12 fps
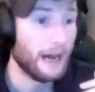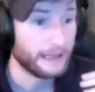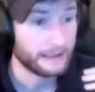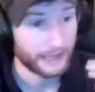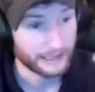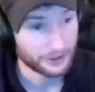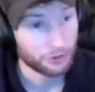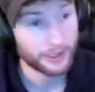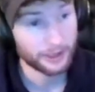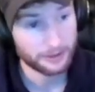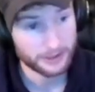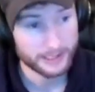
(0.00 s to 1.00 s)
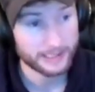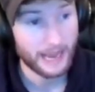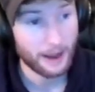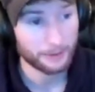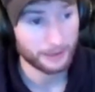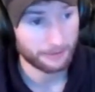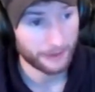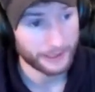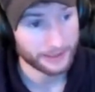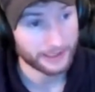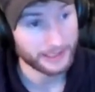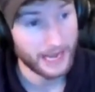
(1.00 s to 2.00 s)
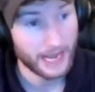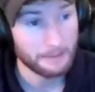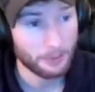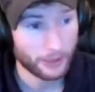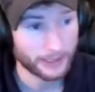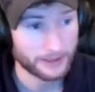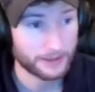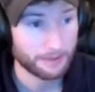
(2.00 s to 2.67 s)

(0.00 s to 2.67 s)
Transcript: that triggers the sound and it reaches its high point.